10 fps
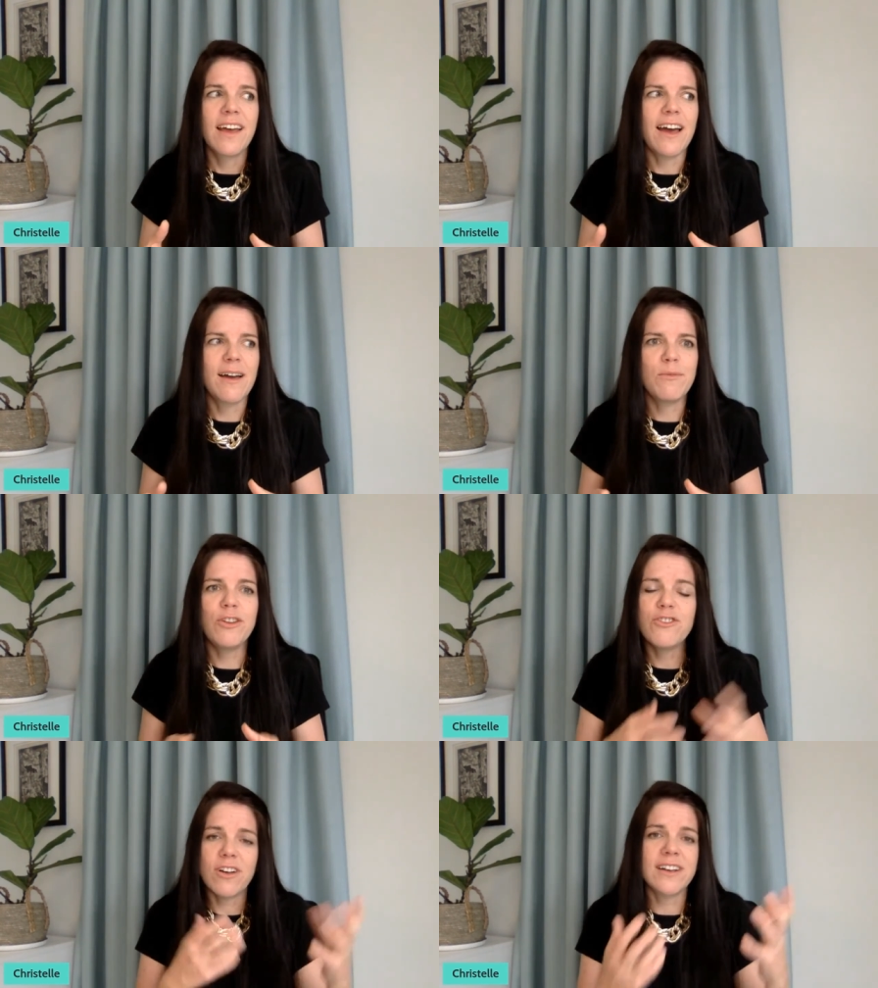um,
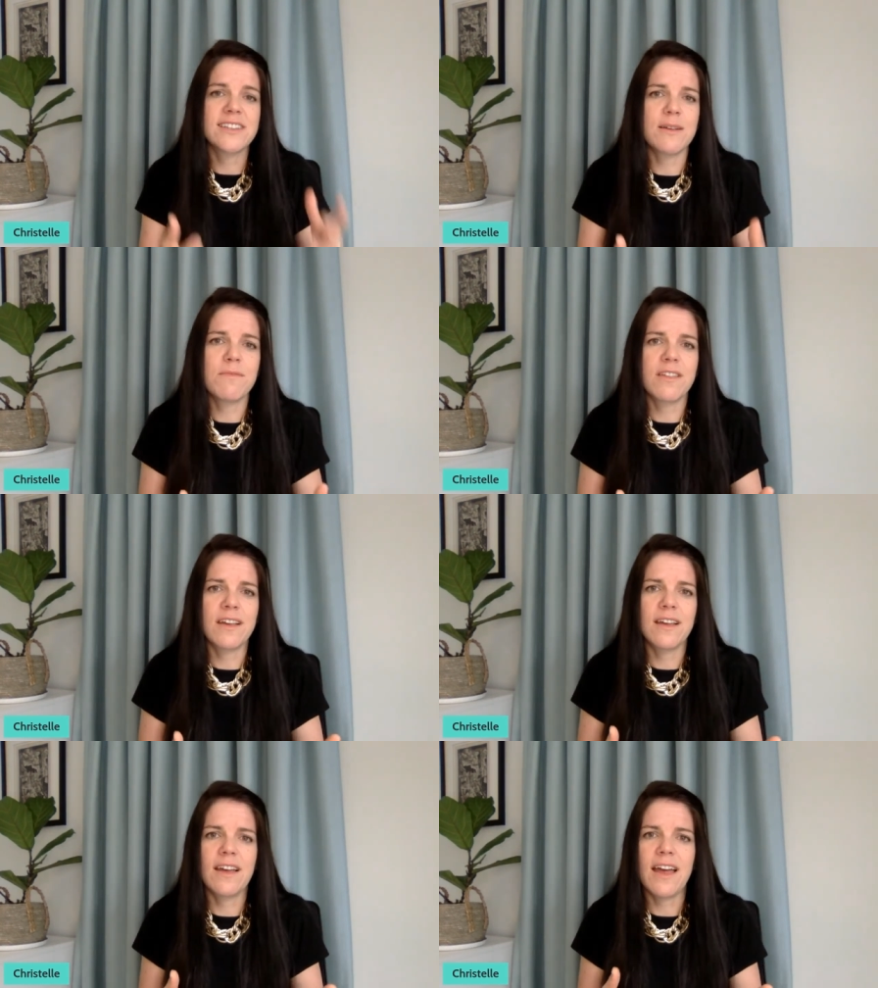you try
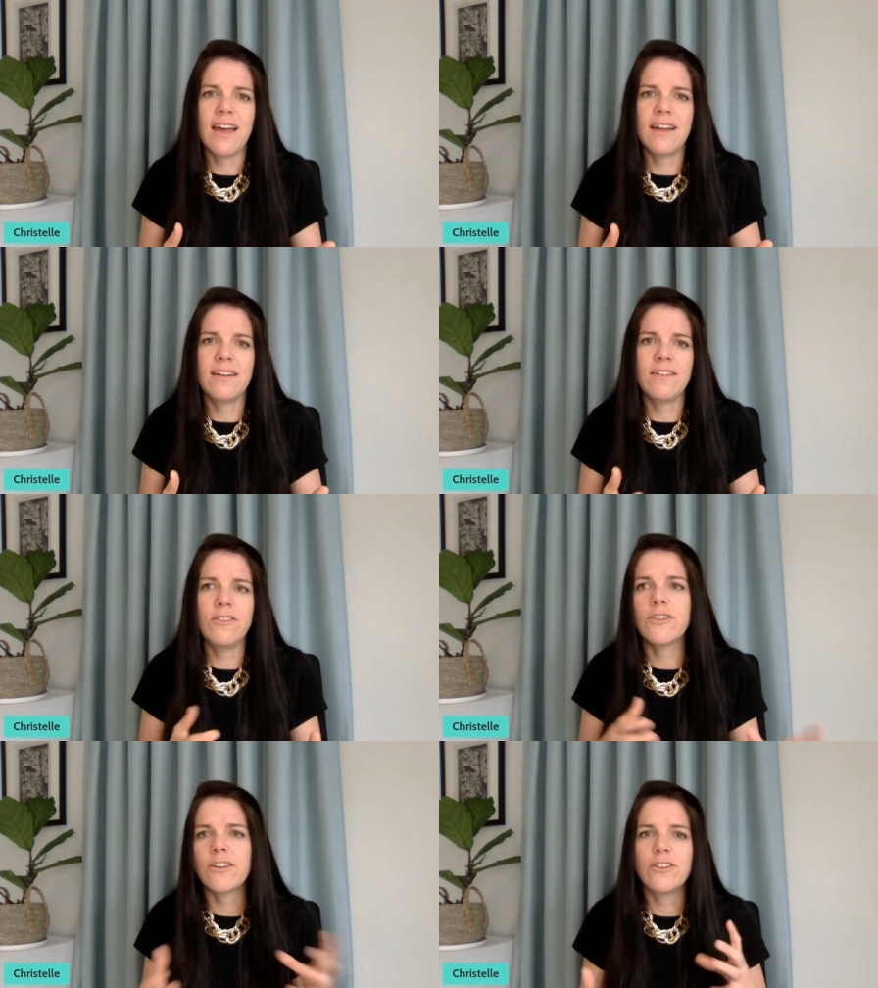something and
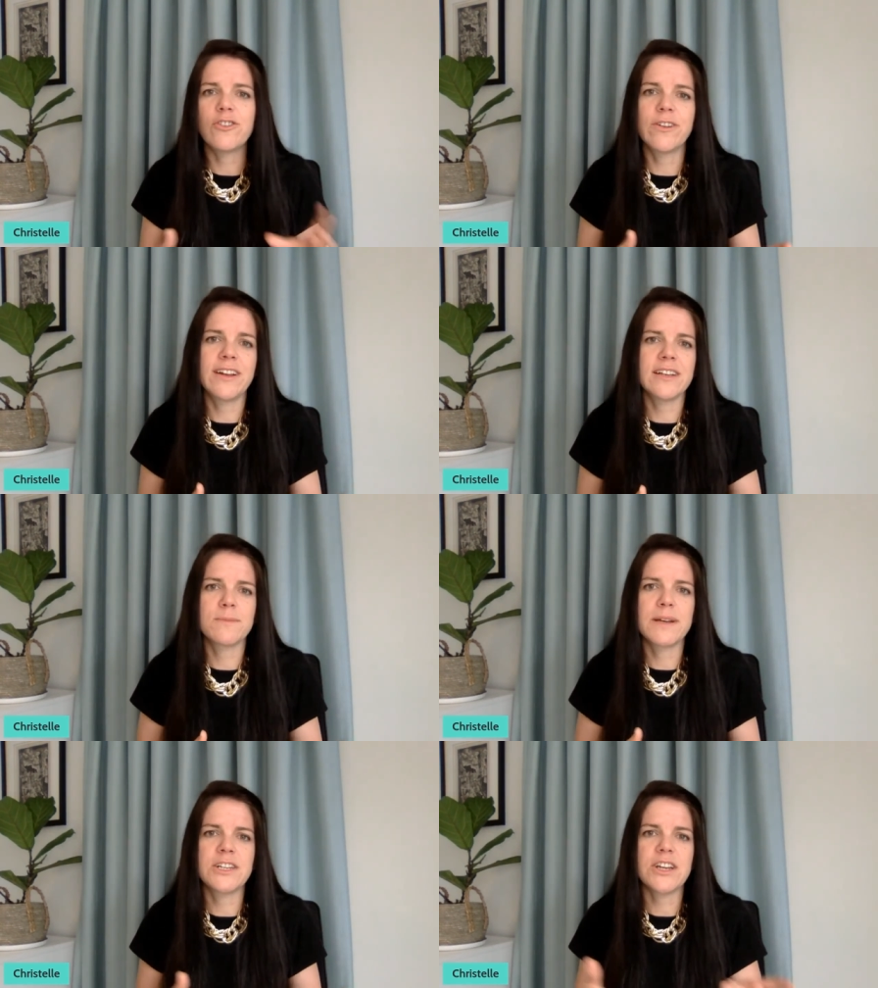you don't enjoy it
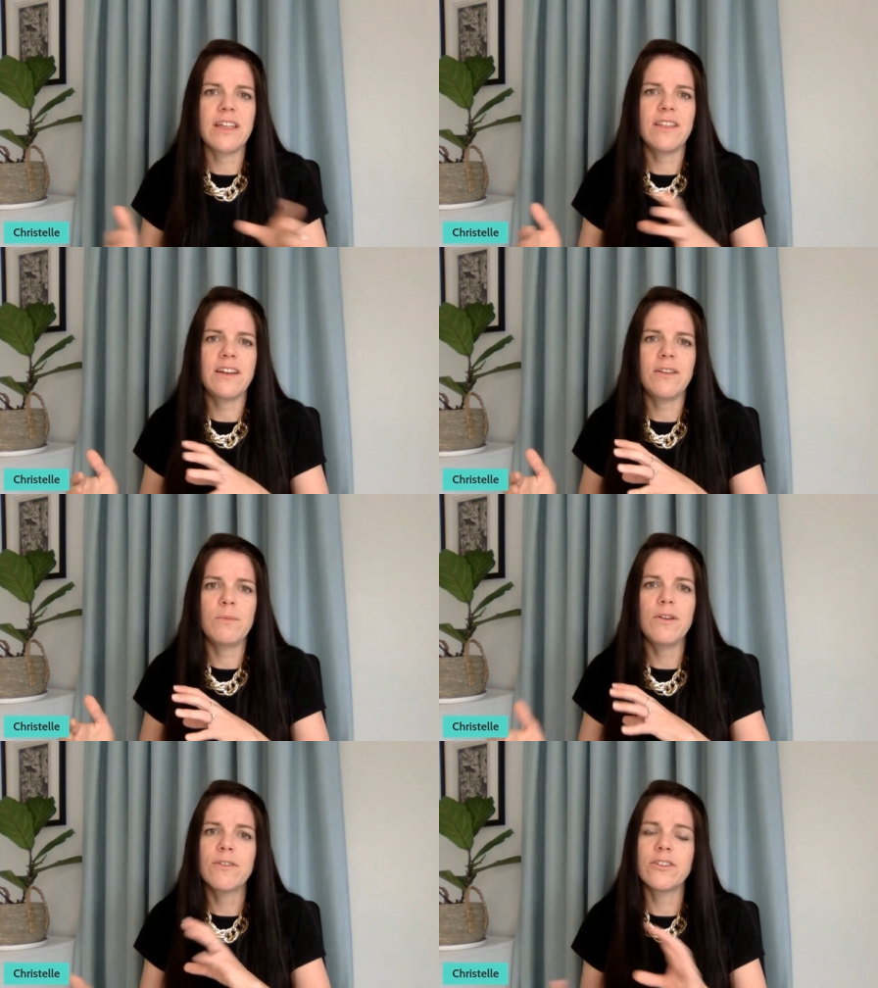as much, and then you
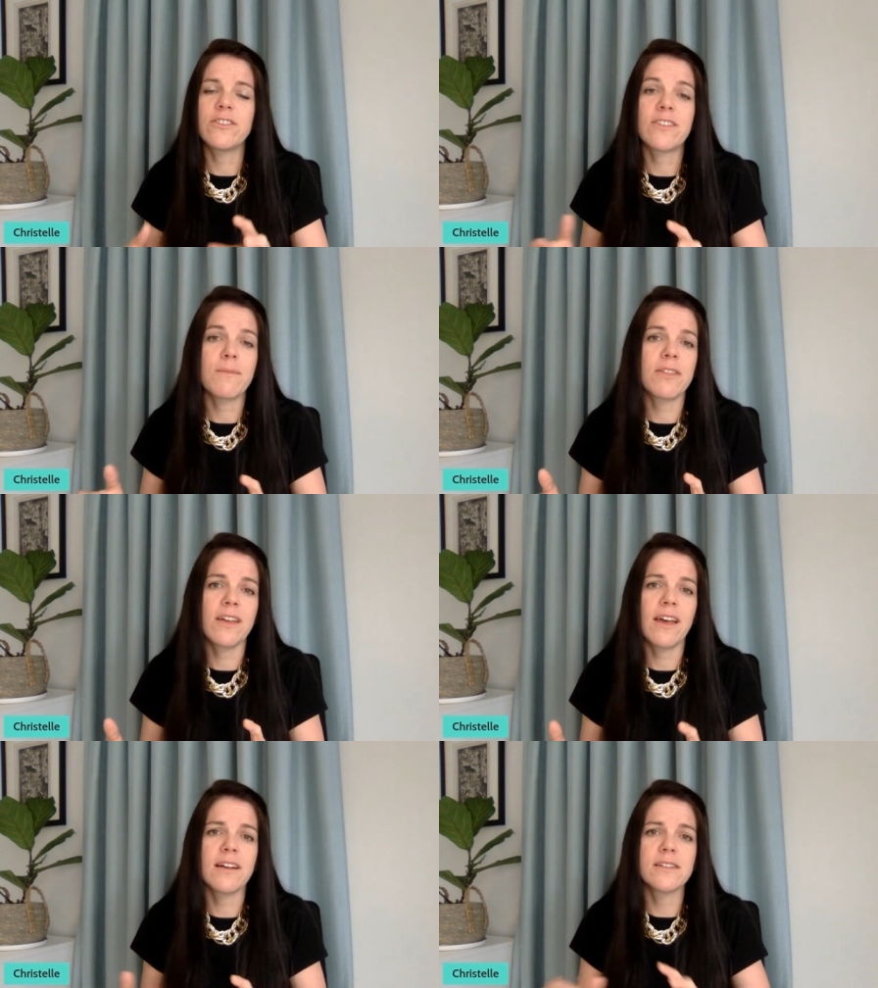move on to
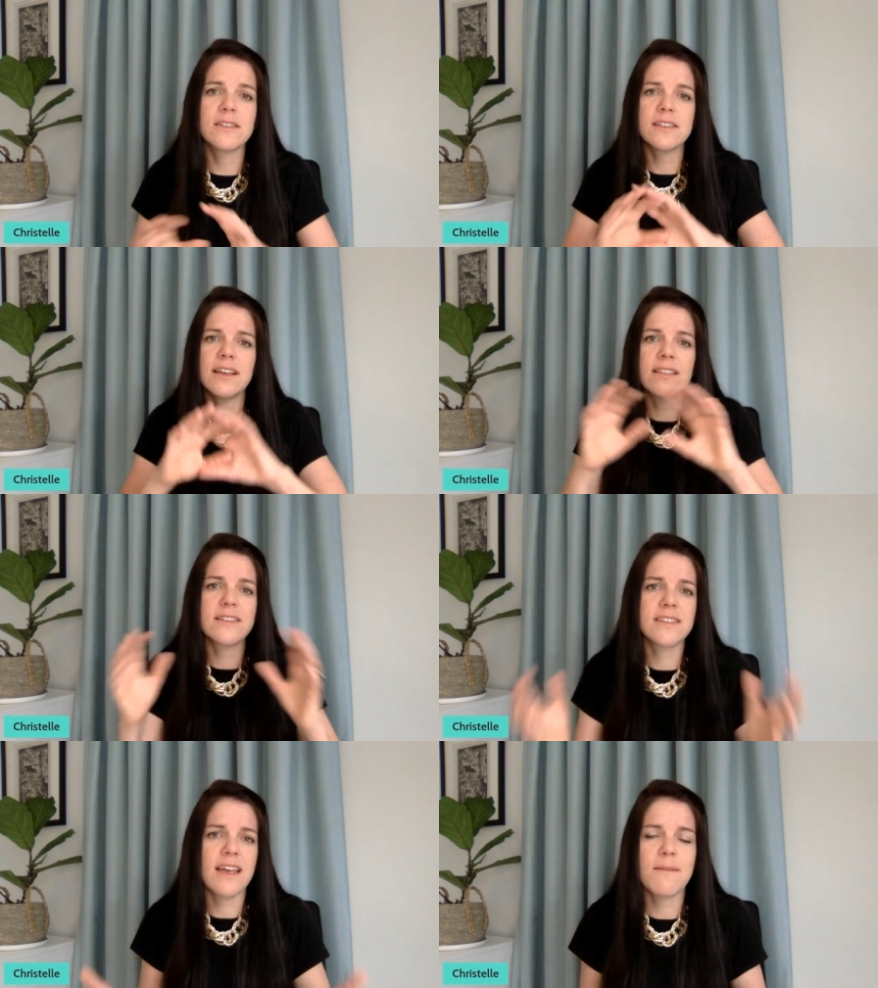something else in the
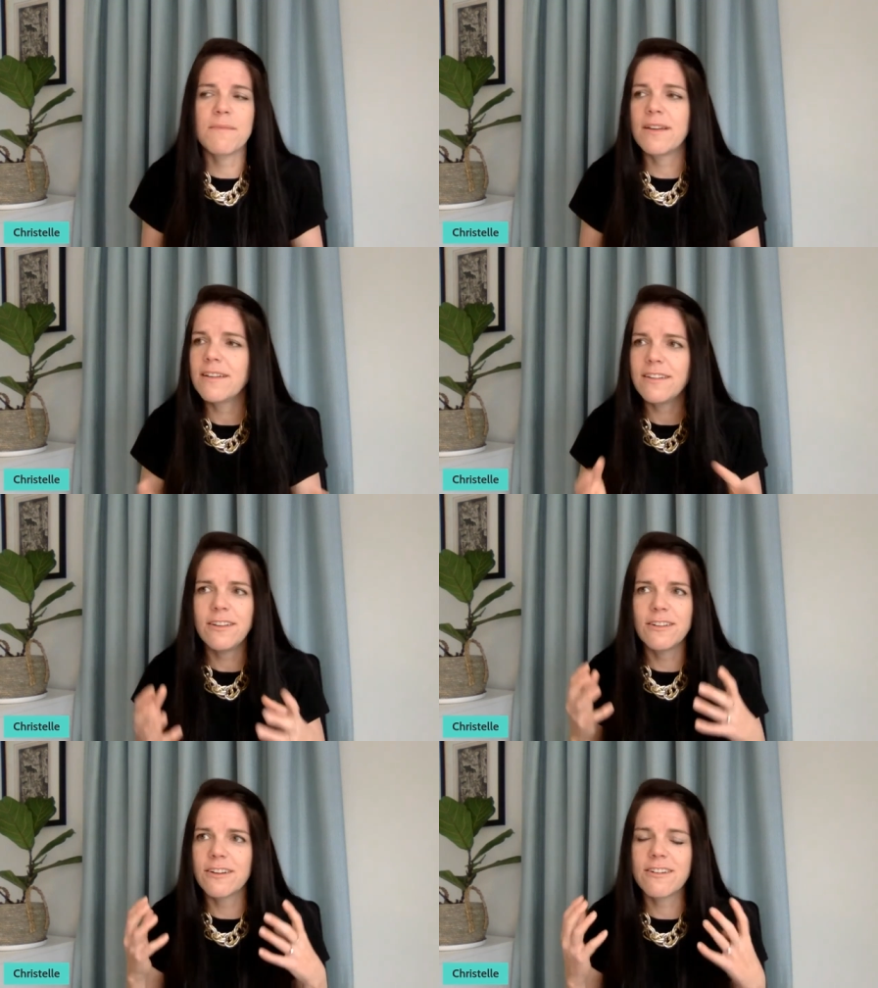same,
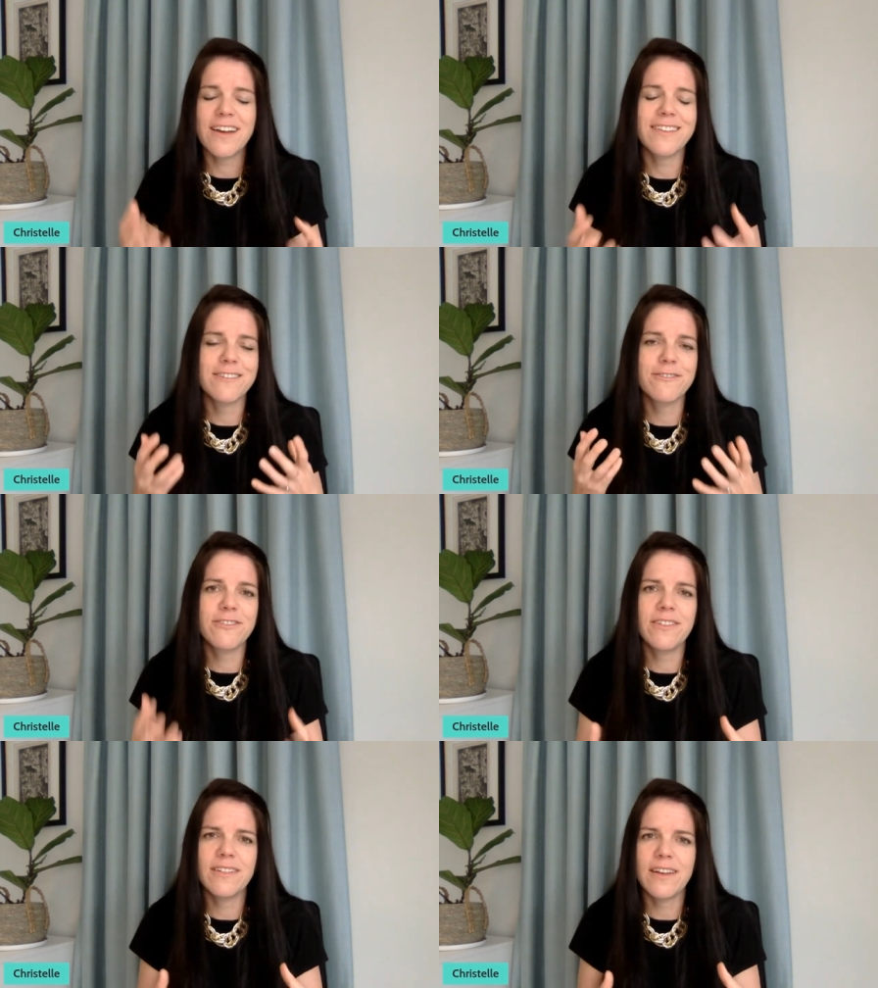you know, creative
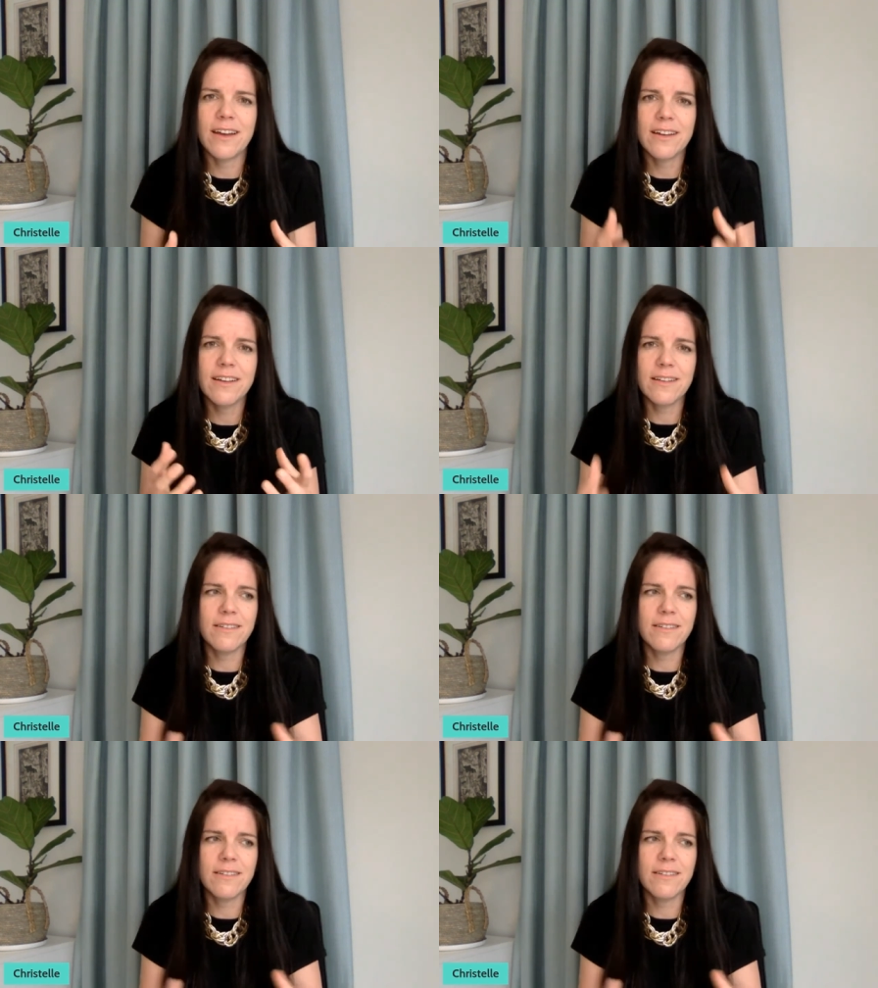uh,